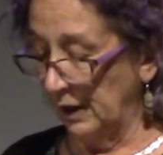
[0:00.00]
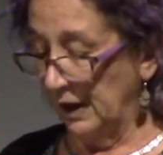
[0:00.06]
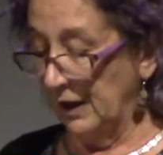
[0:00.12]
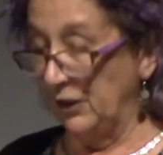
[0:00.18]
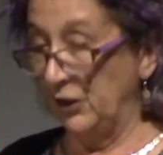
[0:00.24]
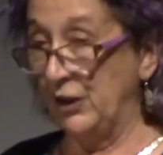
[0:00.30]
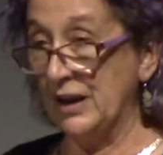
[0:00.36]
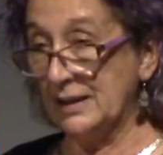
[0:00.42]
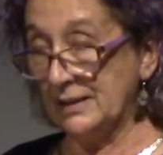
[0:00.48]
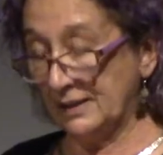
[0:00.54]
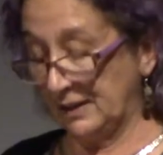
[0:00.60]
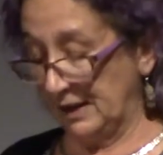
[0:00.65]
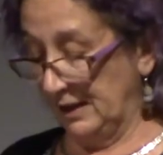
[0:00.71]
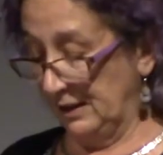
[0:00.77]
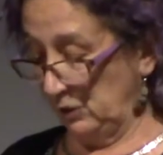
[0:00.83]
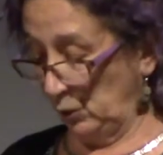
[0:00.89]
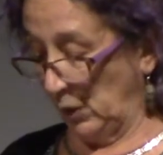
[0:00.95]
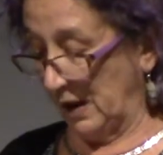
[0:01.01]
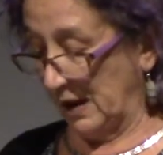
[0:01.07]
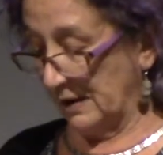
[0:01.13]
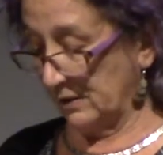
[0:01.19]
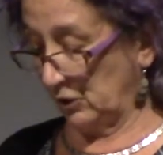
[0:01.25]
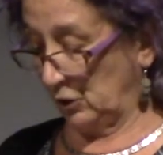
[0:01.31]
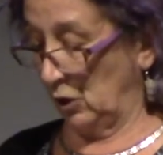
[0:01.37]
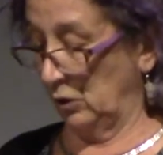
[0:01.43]
This is where
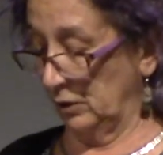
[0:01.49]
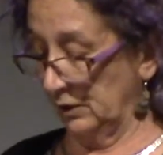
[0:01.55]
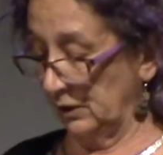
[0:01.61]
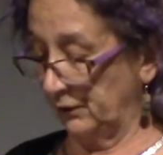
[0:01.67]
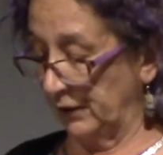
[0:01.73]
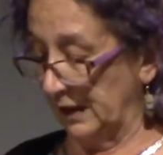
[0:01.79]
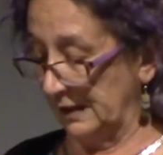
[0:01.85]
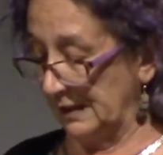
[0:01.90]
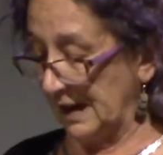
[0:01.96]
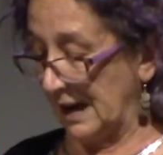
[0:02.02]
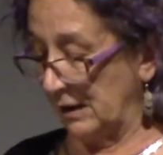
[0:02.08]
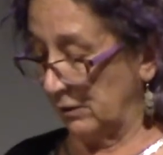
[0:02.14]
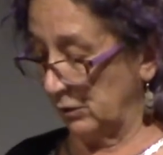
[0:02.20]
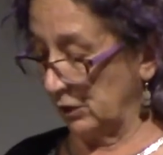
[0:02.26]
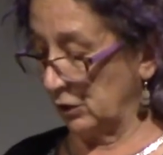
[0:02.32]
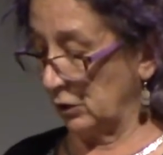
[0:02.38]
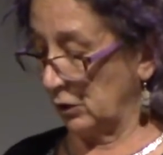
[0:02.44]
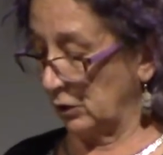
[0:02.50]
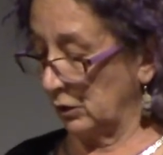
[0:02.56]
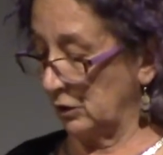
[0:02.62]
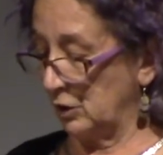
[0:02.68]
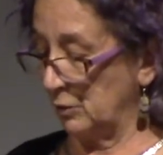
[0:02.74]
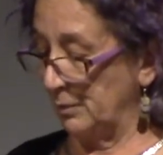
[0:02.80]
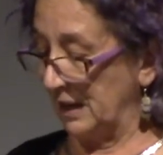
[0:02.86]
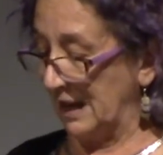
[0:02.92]
scholars find Aristotle
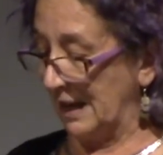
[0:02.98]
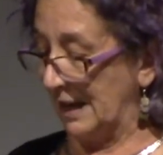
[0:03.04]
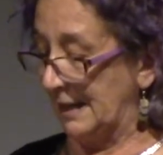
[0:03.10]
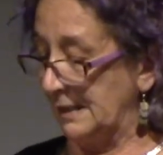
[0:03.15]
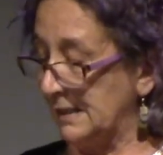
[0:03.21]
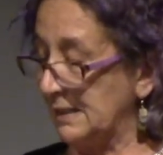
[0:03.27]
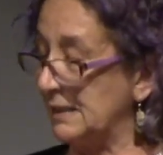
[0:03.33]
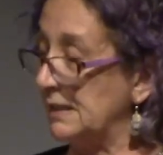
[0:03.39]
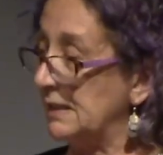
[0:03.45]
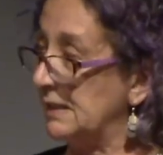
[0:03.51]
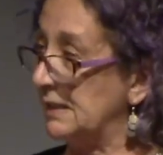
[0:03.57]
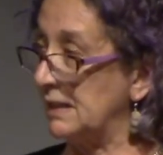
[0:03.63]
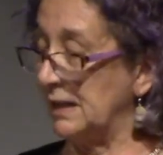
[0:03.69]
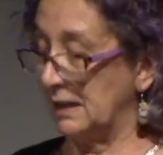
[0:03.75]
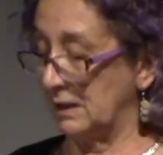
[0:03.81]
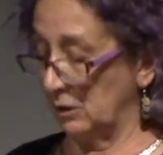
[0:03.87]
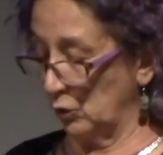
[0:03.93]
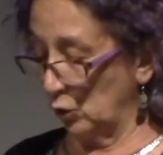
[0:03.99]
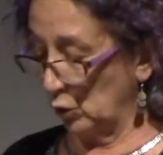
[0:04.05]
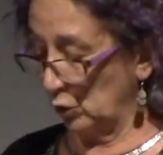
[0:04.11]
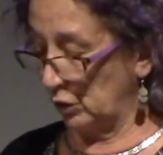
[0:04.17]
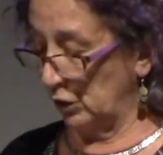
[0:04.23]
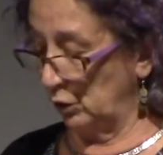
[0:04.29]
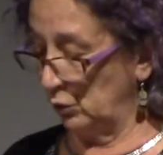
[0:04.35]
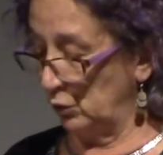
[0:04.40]
to be insincere or
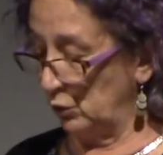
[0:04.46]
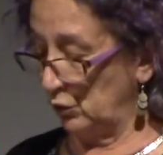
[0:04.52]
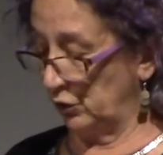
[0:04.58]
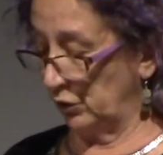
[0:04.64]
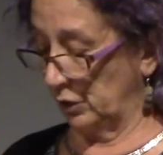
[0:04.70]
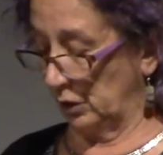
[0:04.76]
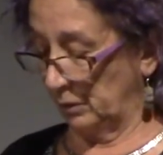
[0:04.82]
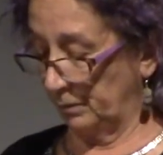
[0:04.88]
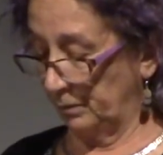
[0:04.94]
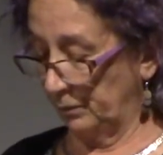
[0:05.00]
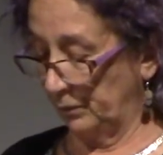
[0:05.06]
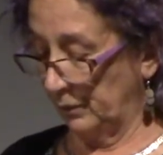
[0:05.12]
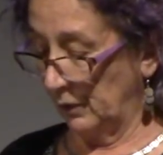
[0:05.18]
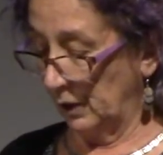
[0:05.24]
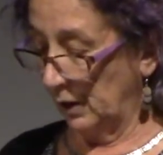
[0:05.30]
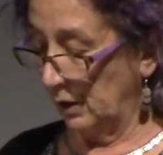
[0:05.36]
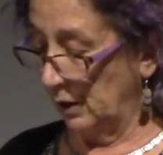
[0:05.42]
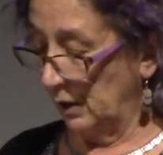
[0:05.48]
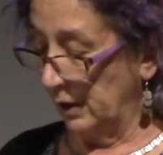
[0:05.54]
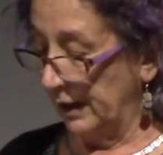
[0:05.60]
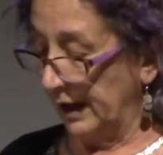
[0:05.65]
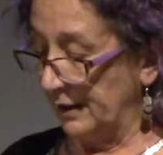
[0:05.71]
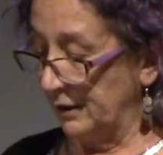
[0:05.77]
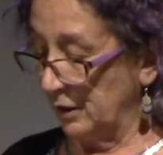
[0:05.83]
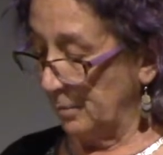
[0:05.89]
delusional.
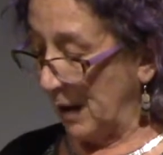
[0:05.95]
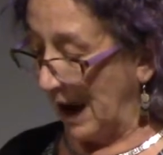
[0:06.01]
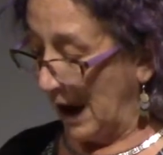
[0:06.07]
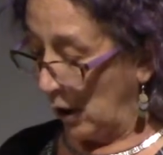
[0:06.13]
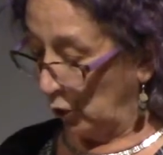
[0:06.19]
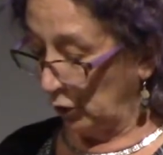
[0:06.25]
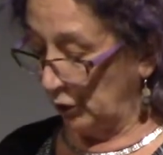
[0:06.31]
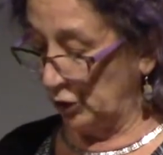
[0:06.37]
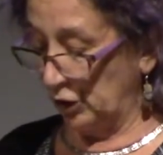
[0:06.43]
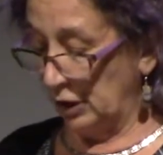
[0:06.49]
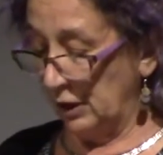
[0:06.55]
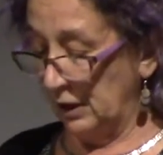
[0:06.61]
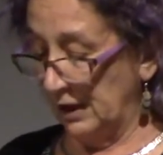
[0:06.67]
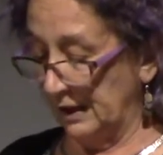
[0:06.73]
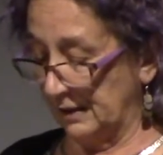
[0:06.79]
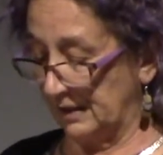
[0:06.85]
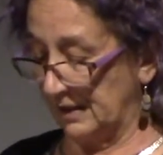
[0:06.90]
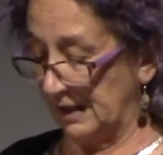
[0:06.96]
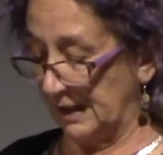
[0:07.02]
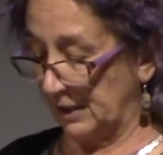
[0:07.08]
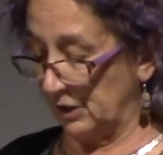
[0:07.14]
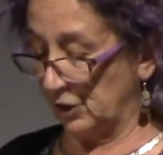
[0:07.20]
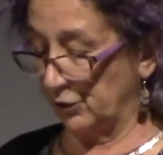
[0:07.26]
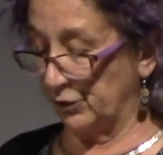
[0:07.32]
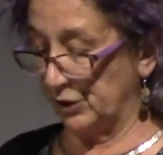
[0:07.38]
In the biology, he
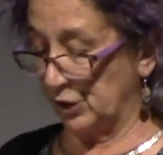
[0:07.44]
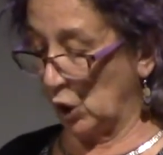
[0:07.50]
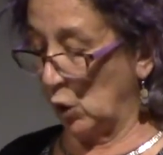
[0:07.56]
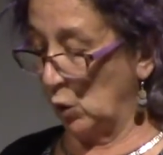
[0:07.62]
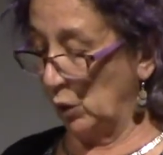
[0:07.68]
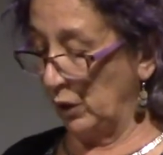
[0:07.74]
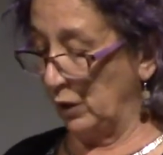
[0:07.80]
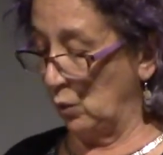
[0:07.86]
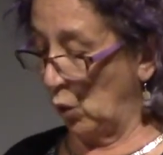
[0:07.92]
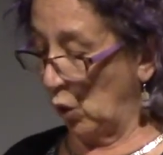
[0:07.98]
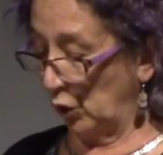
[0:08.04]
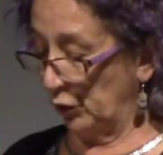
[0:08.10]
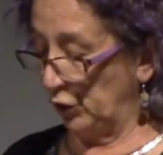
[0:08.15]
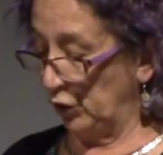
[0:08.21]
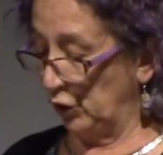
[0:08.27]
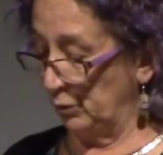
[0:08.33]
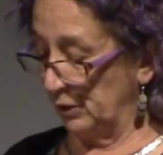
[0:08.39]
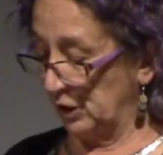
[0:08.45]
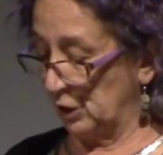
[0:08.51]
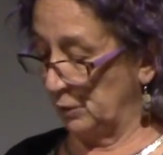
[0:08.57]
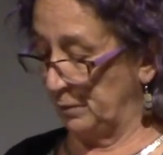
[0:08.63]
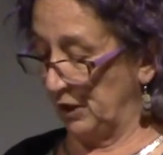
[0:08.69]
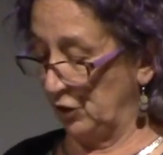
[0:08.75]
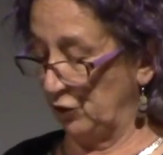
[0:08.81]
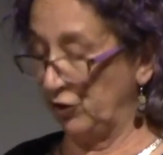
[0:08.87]
asserts there is only one human
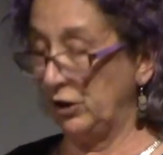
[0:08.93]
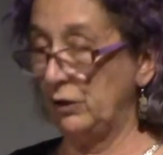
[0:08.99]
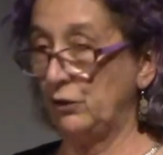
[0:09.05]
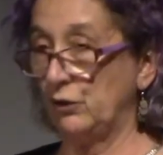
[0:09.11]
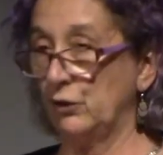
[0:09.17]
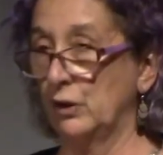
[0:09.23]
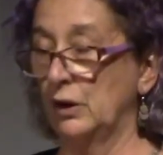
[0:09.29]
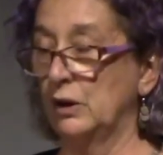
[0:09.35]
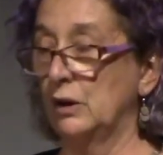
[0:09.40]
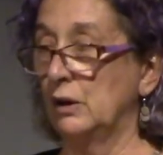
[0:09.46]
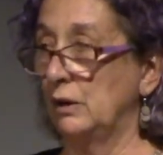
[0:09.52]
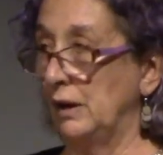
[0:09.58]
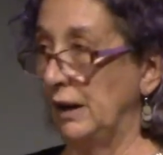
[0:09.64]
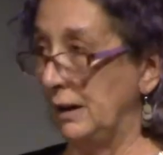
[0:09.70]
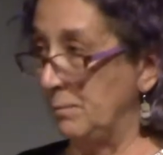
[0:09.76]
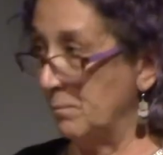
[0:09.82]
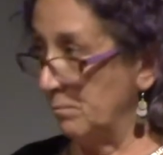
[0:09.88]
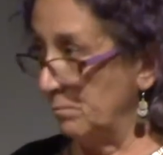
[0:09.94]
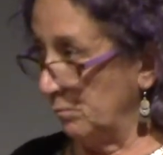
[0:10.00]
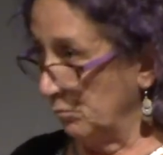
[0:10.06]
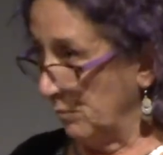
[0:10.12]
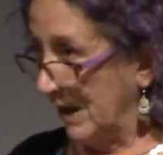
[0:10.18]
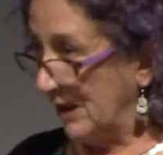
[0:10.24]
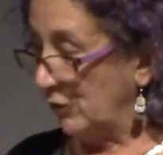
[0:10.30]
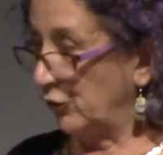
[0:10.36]
species. He
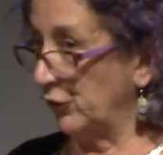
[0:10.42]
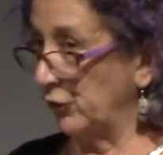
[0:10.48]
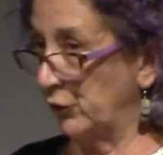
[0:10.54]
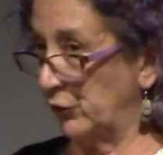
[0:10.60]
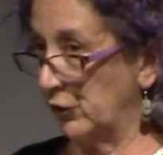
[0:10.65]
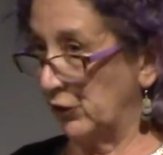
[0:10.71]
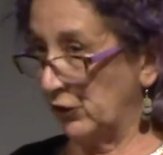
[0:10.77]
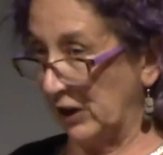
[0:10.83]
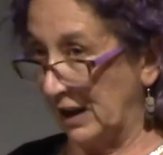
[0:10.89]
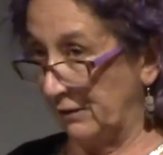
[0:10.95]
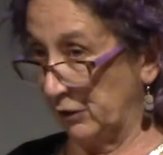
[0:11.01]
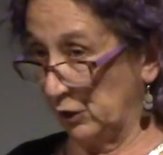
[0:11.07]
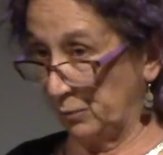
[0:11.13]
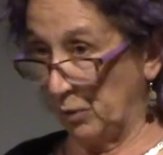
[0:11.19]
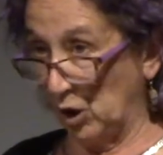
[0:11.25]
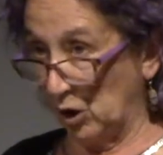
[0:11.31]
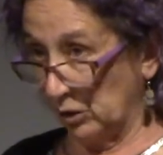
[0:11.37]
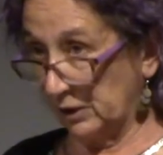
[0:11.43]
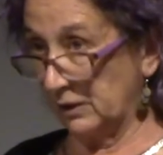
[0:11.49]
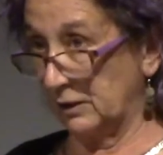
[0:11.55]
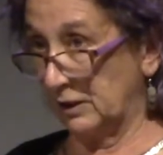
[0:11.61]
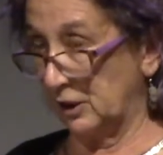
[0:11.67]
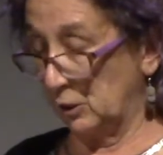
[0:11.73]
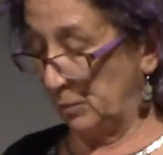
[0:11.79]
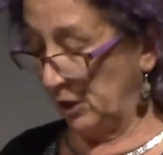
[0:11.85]
mentions the slave as part of
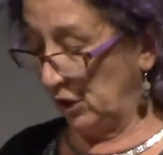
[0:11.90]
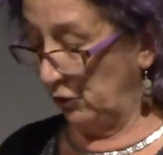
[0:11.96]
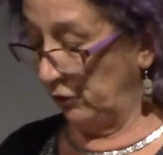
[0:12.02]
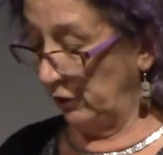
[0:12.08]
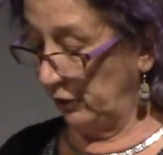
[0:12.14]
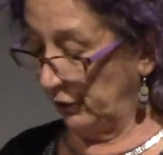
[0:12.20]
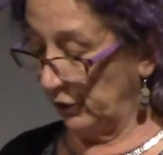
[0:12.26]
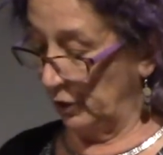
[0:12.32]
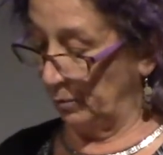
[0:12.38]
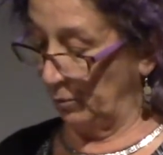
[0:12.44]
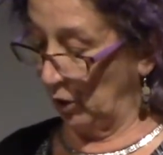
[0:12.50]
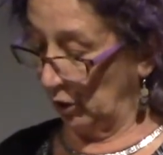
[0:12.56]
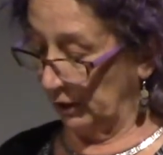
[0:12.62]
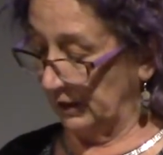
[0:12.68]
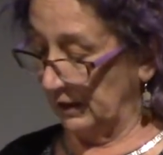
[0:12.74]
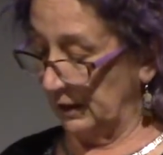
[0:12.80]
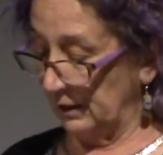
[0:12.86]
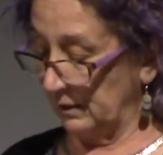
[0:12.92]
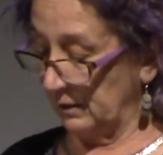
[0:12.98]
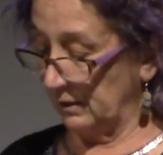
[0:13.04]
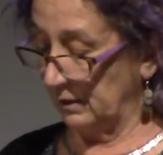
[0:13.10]
this species in the politics.